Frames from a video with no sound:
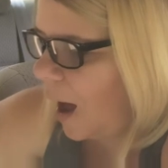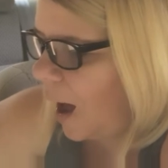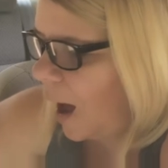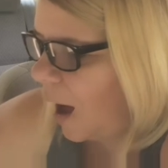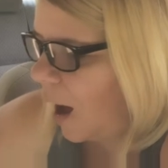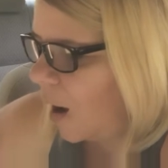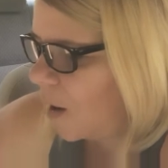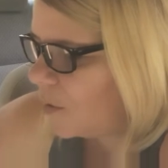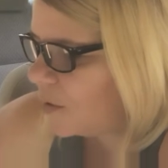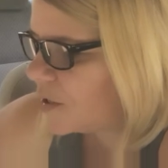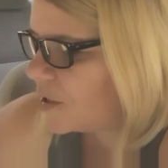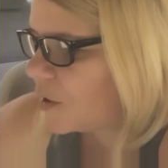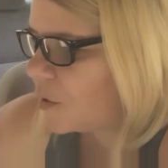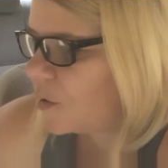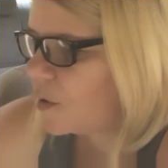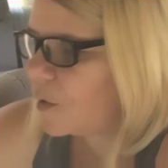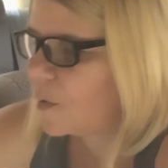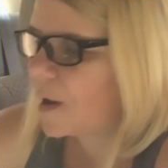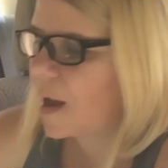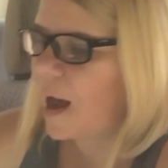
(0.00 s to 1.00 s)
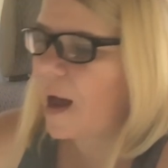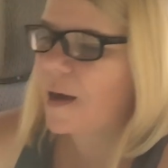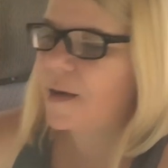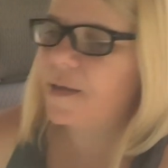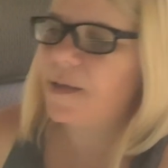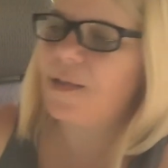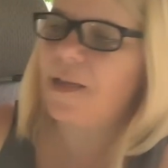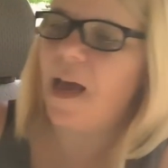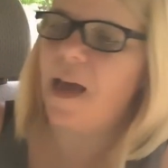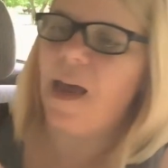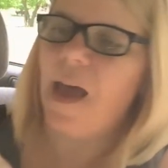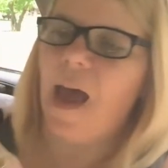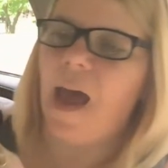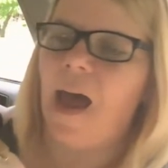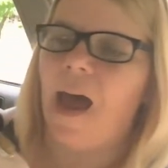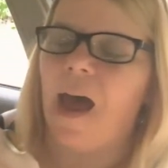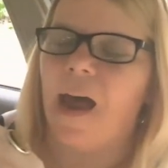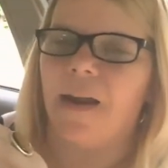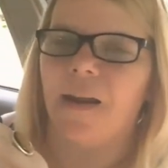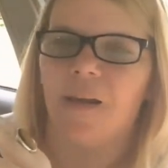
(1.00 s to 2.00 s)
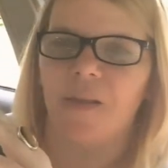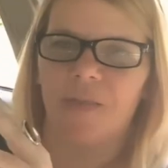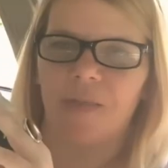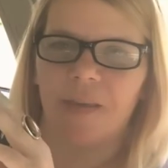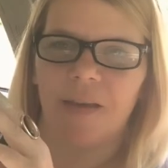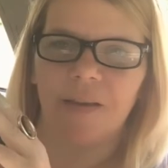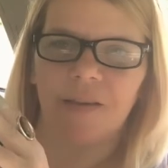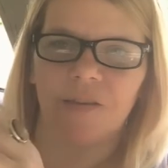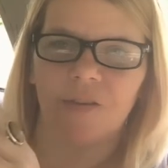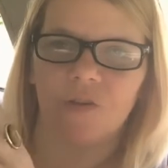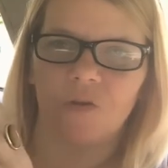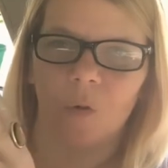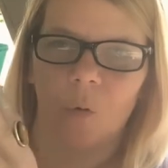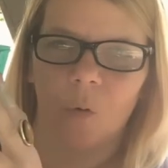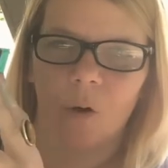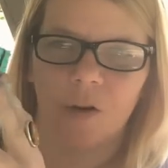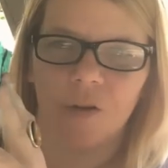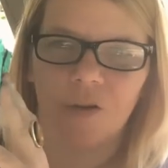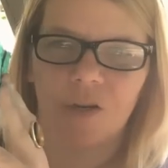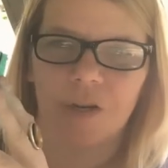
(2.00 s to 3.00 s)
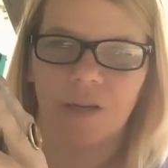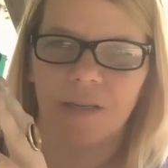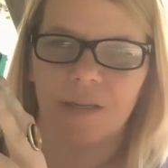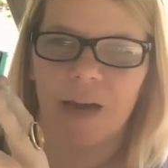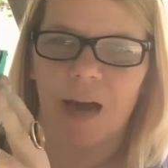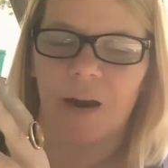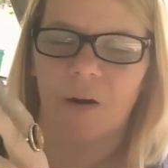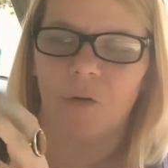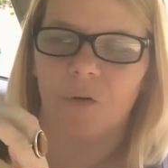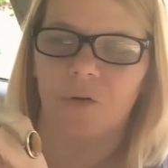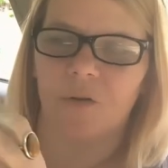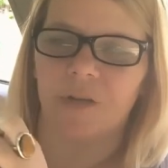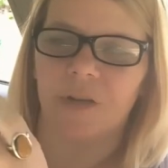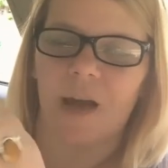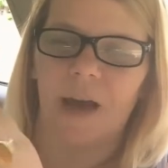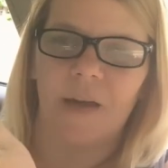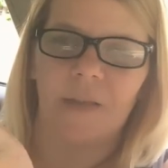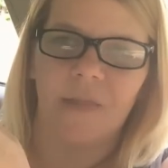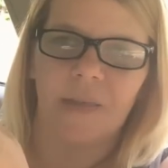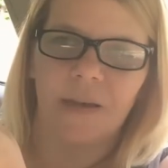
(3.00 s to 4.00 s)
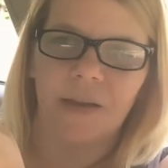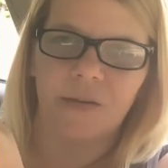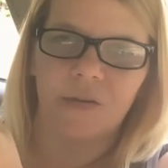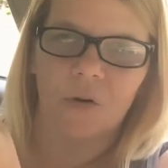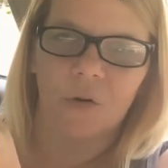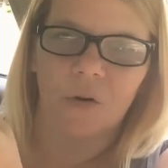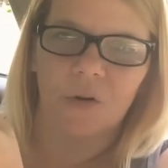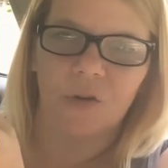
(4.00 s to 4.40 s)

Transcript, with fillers: Also, you guys, they had these storage containers, and these are